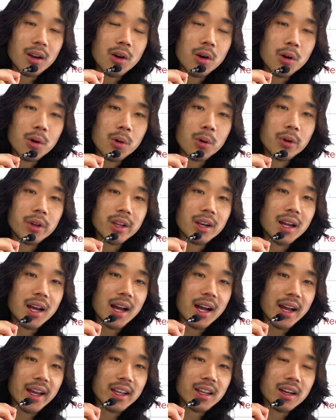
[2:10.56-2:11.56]
Hogan
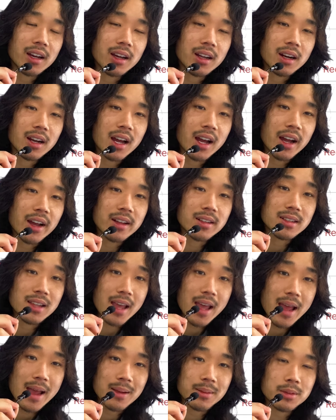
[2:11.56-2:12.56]
Icon irons,
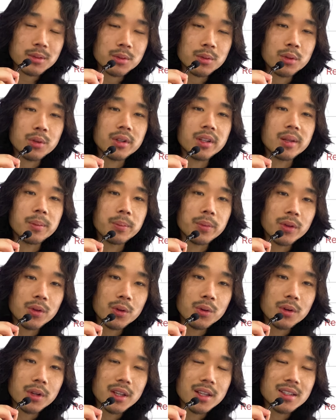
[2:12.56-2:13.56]
absolutely
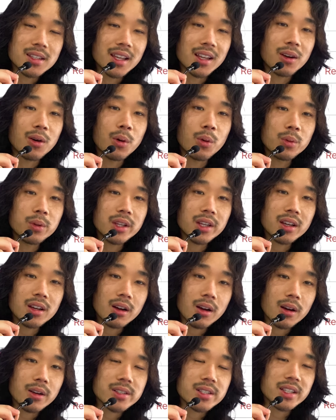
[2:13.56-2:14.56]
beauties and only
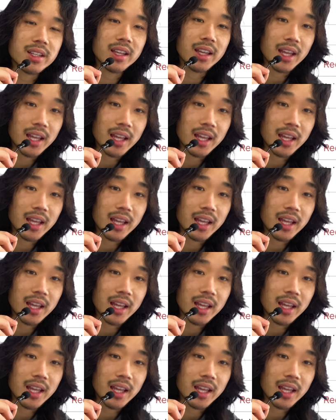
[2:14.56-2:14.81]
costing